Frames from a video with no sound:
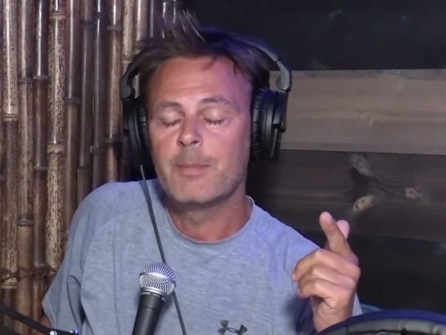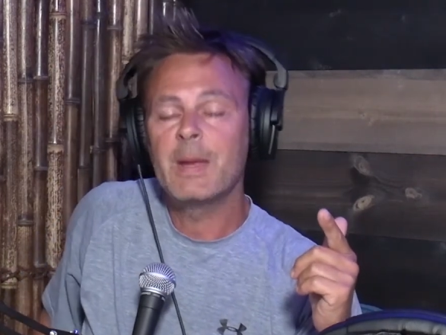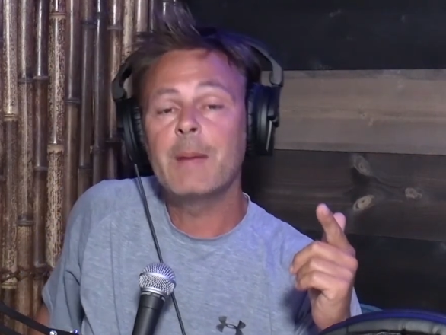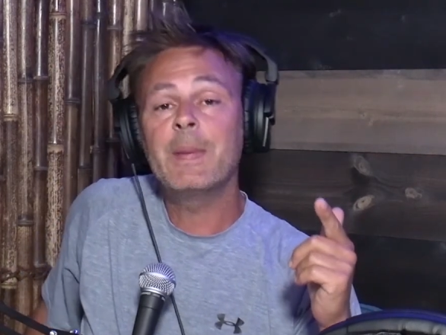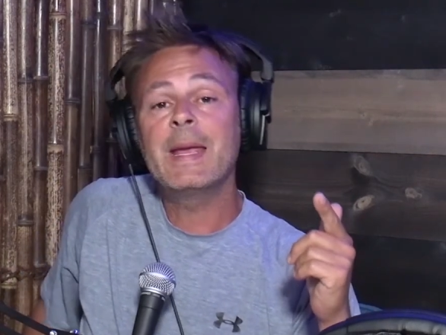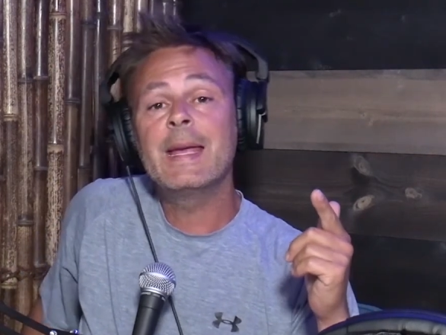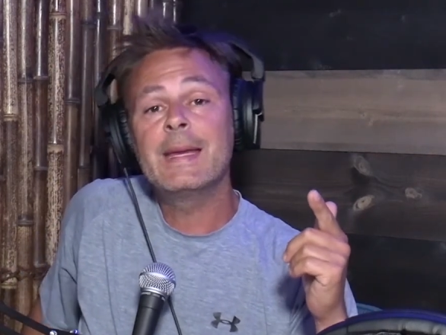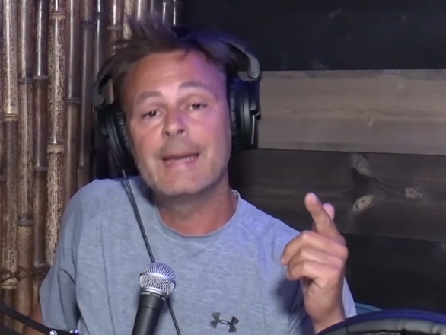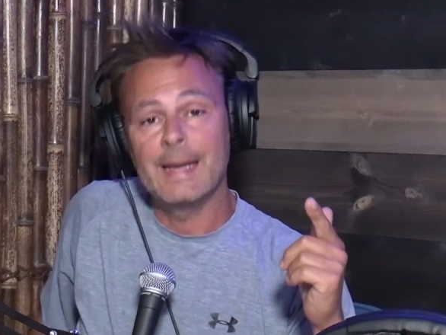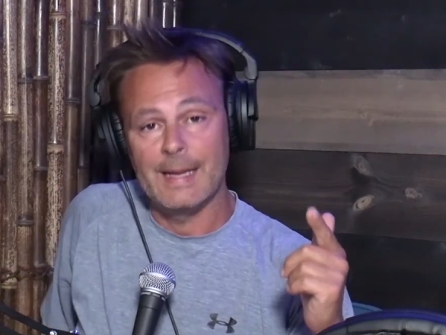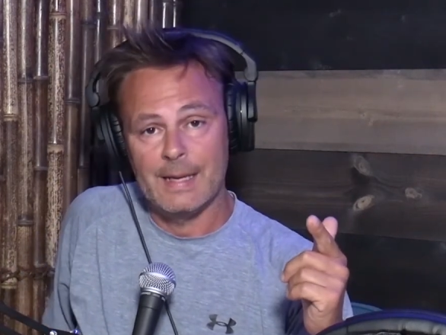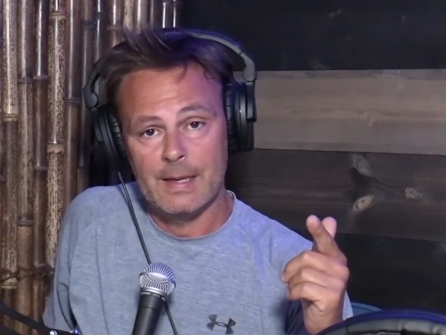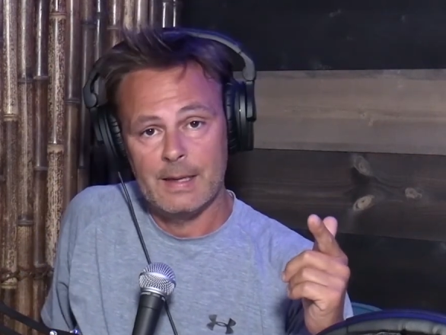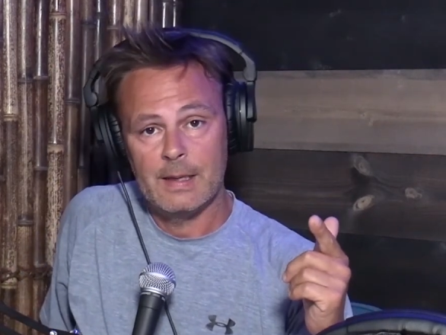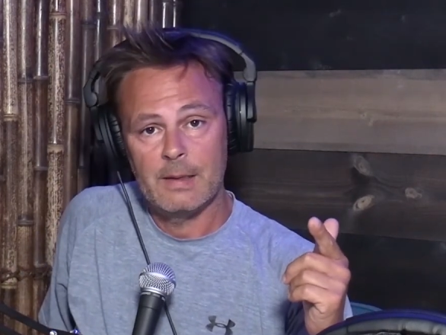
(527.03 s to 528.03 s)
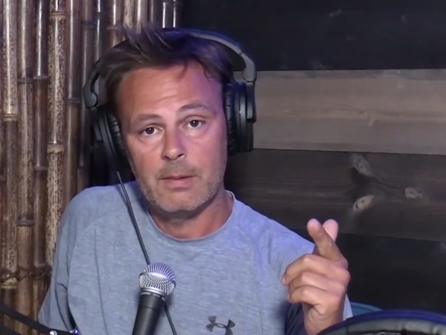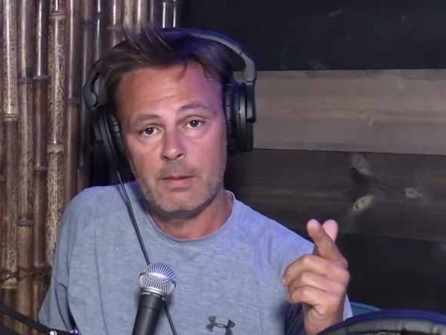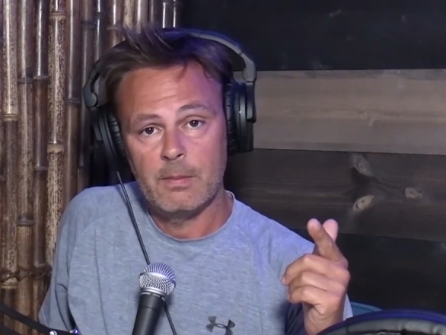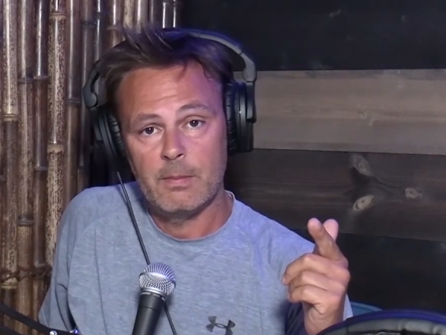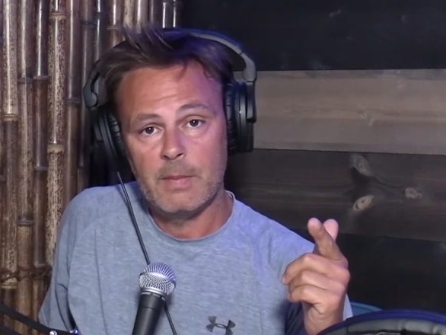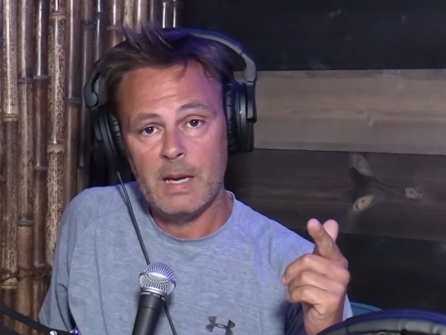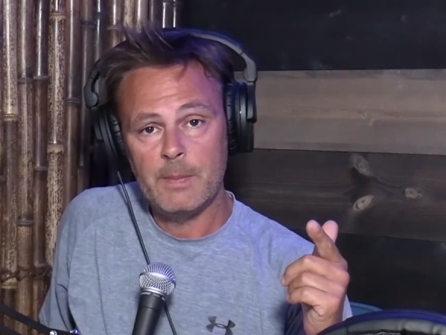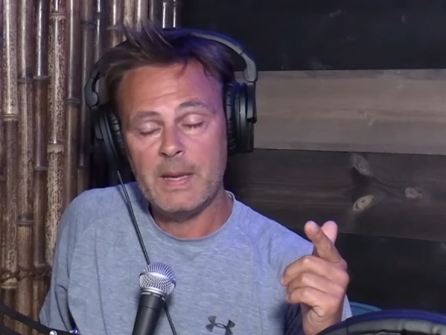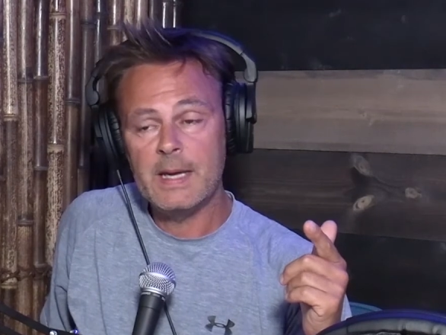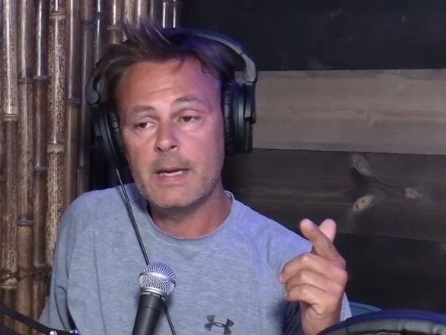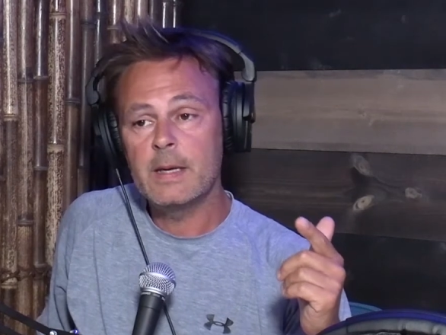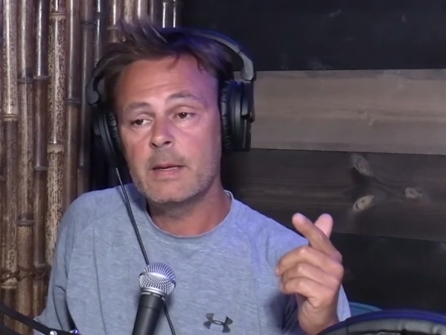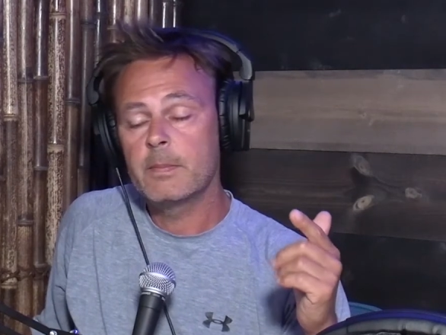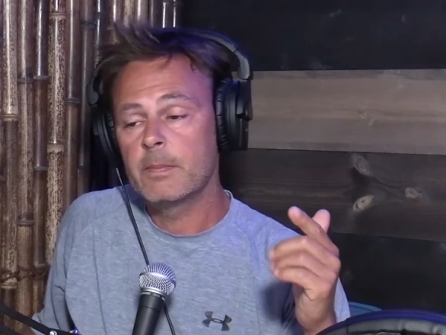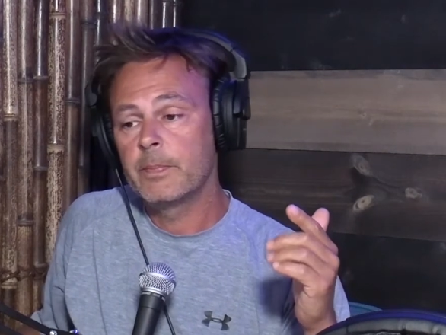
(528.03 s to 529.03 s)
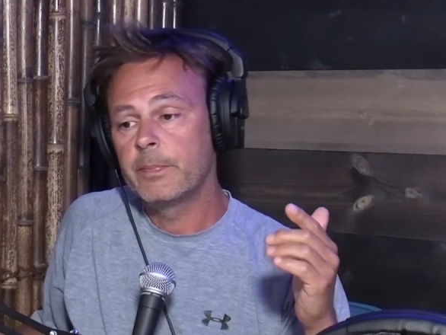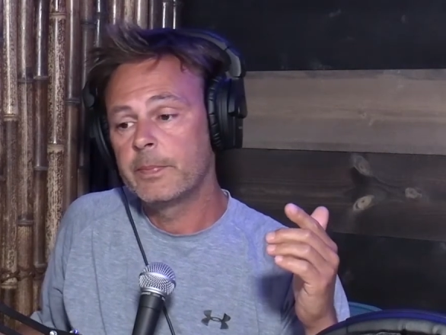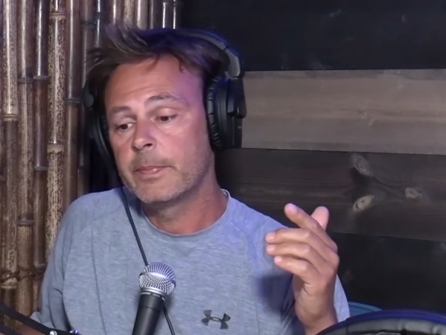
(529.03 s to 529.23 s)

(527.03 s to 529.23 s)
maybe he did. Maybe he,